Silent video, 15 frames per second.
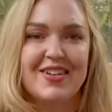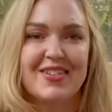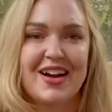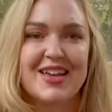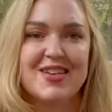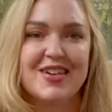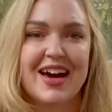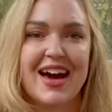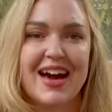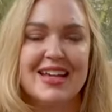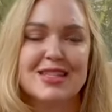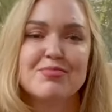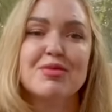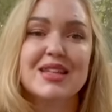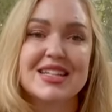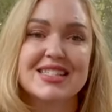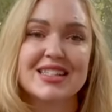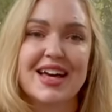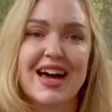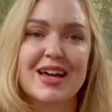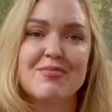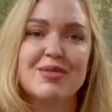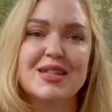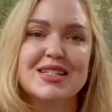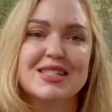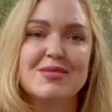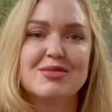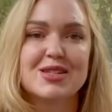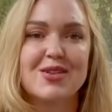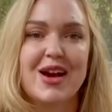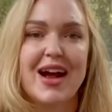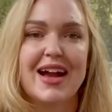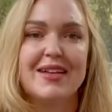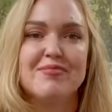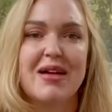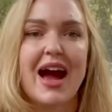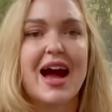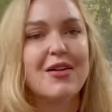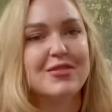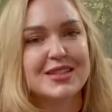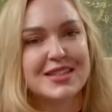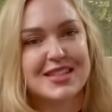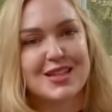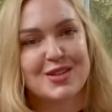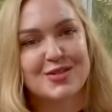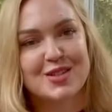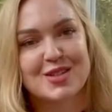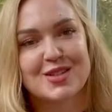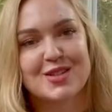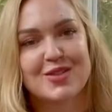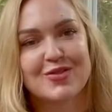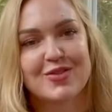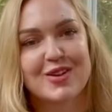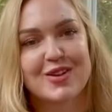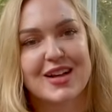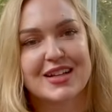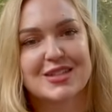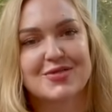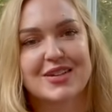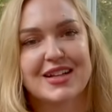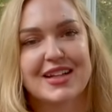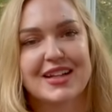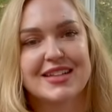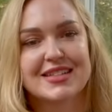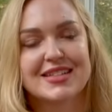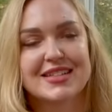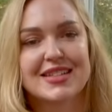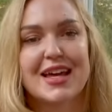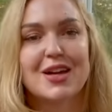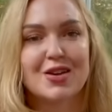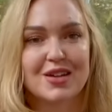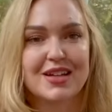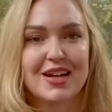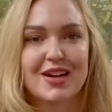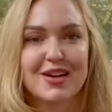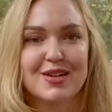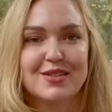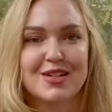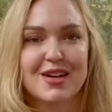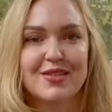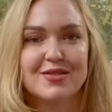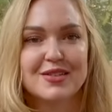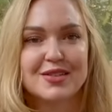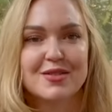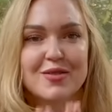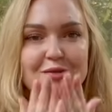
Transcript: right, you guys, please like, please subscribe. I will see you soon for your next readings. Take good care of yourselves.